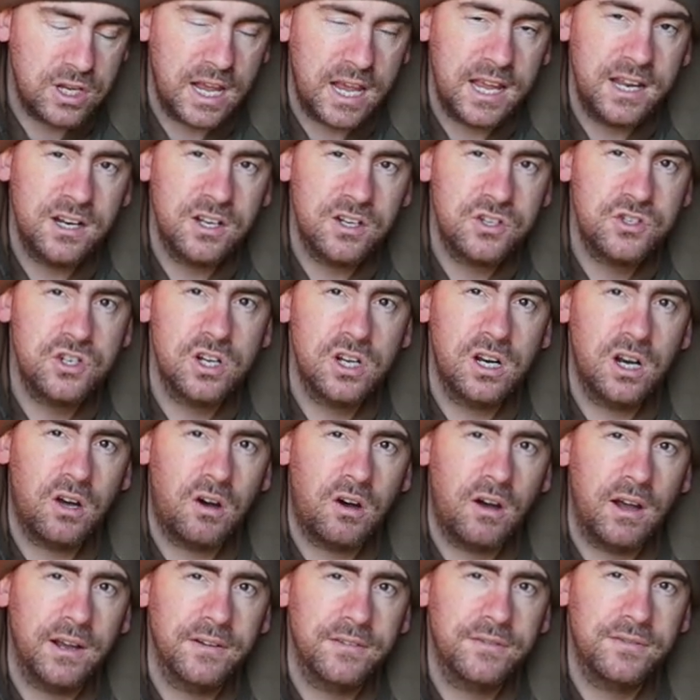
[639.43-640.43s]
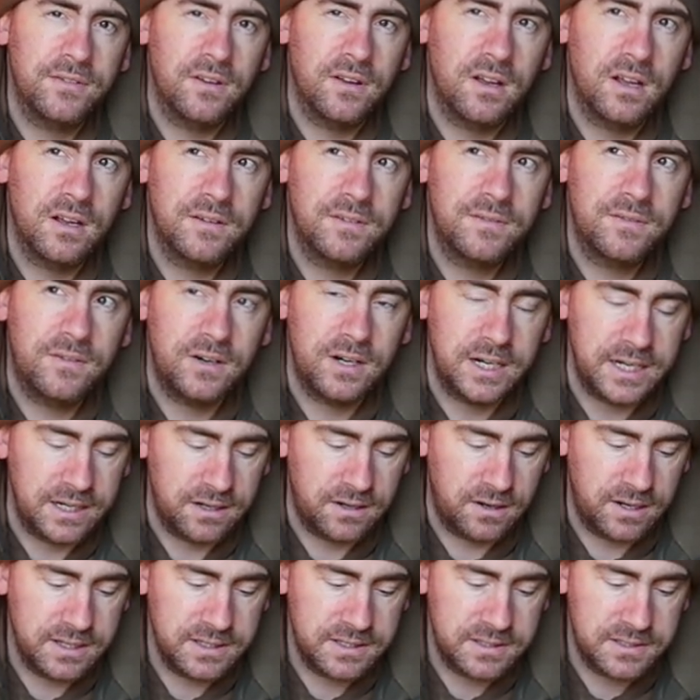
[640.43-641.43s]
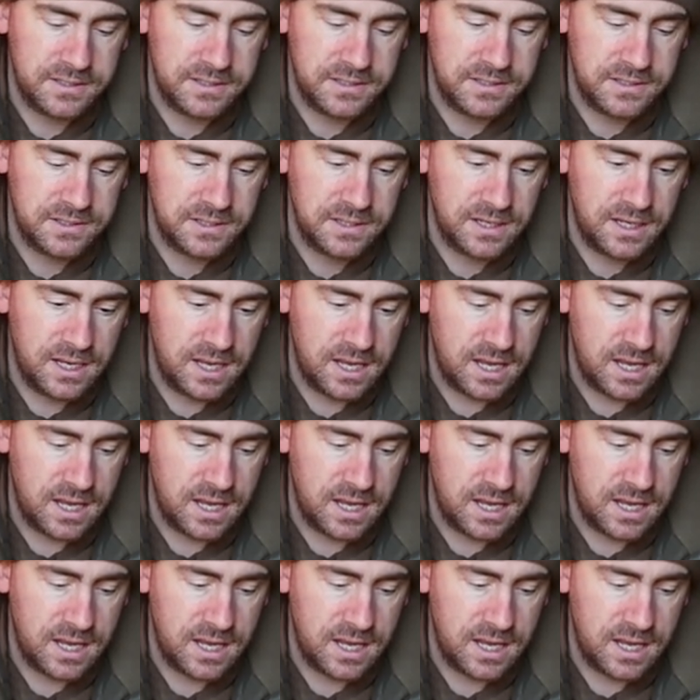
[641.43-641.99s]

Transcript: end of July for 3 nights.